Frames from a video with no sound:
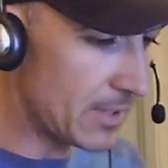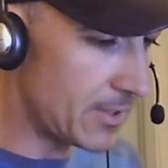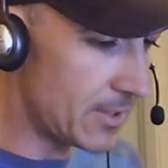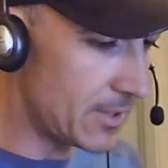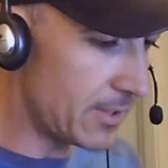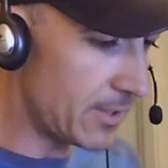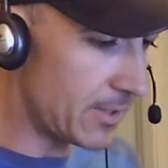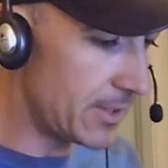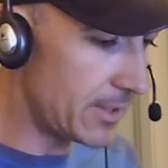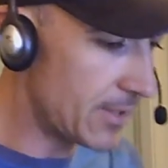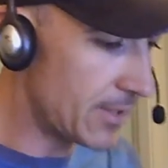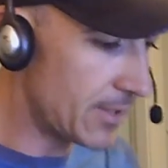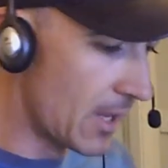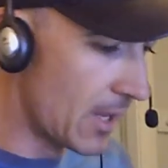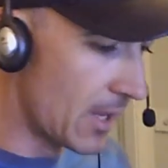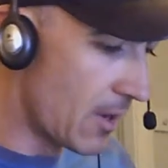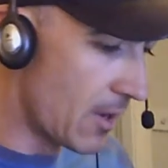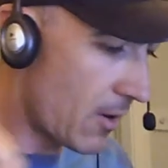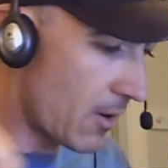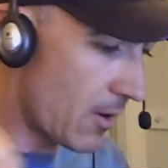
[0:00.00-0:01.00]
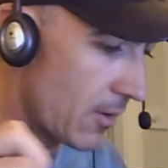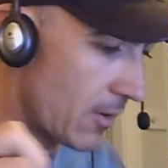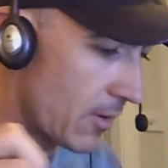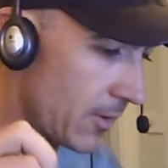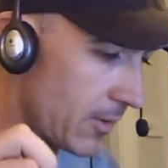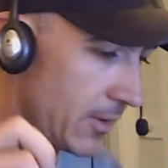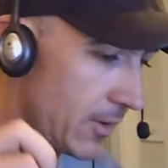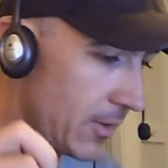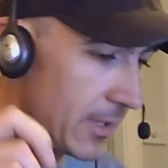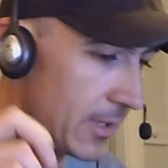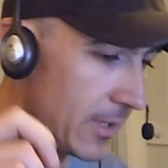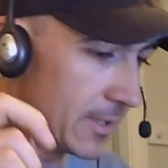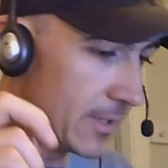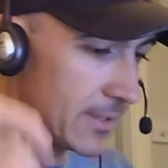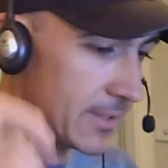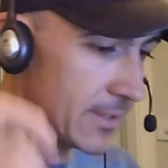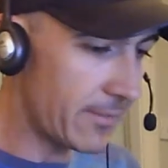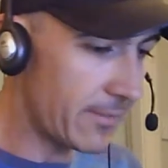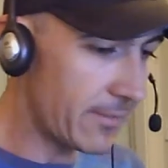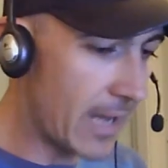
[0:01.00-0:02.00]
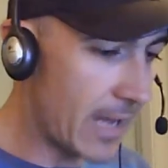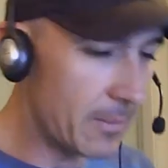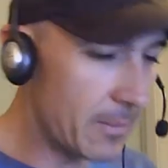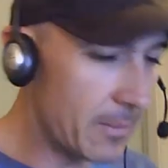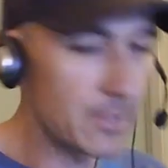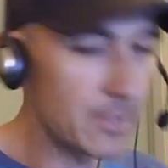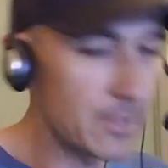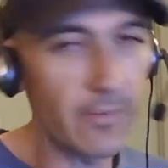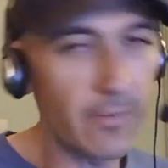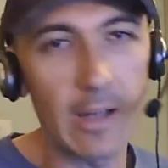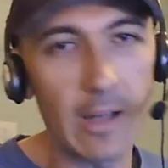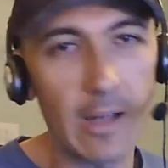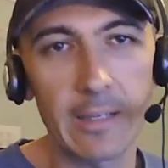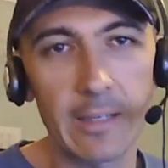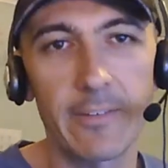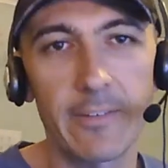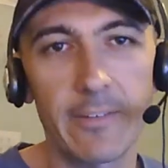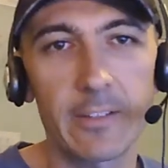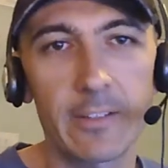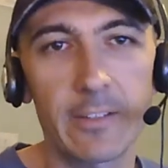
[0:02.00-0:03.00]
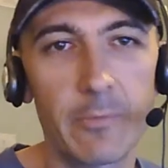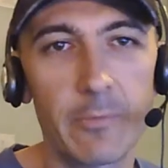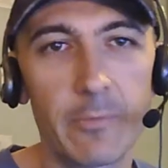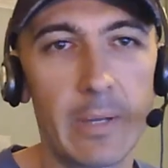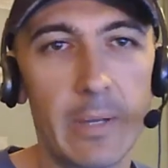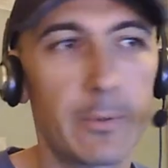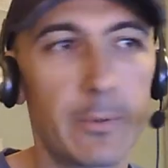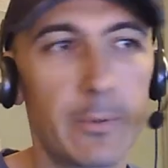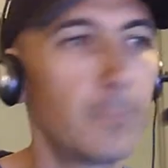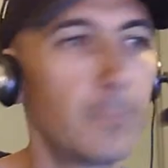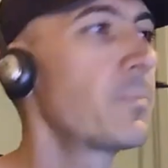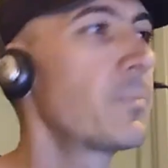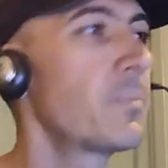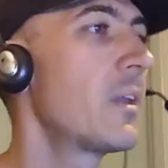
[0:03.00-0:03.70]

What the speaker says: series, on the 7 habits of highly effective people.